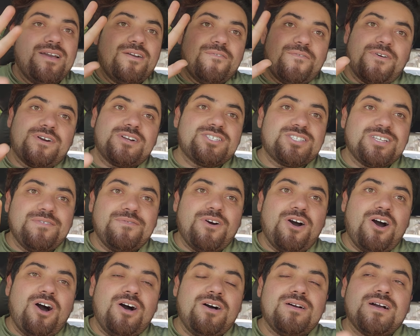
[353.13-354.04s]
First of
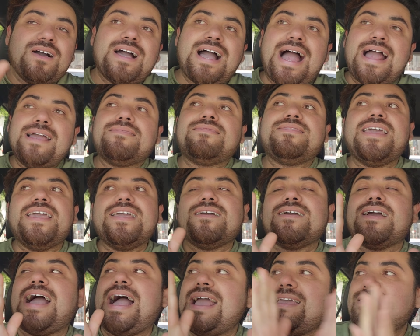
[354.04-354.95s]
all, I
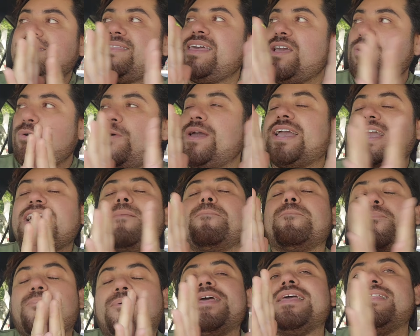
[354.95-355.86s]
think we
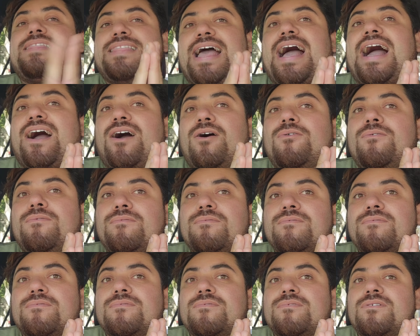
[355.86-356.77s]
can breathe now,
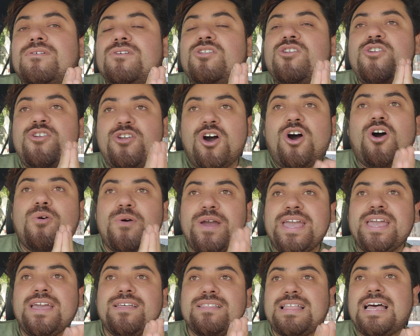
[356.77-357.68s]

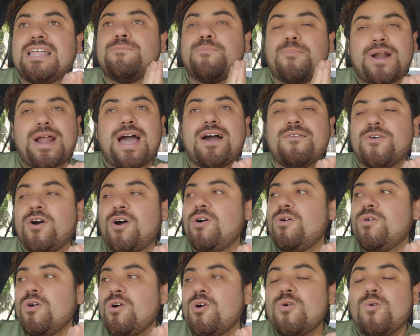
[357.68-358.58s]
knowing that
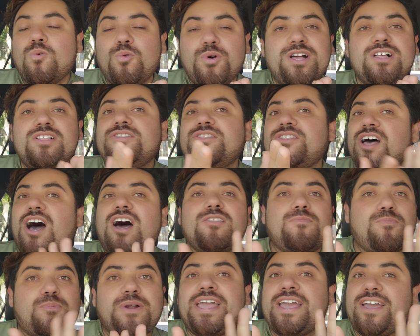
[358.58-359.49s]
Bravo will
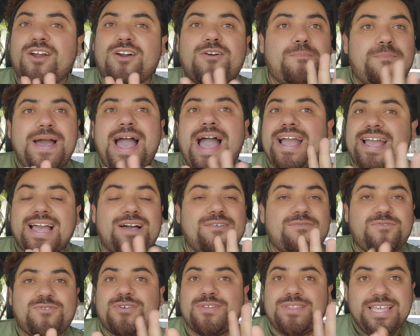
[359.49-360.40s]
not bring her back
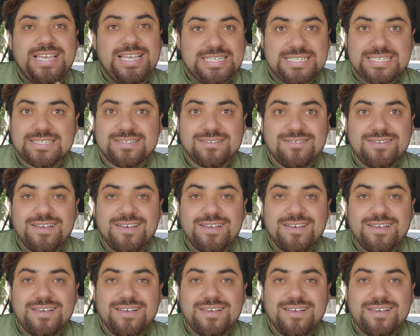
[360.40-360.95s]
after this.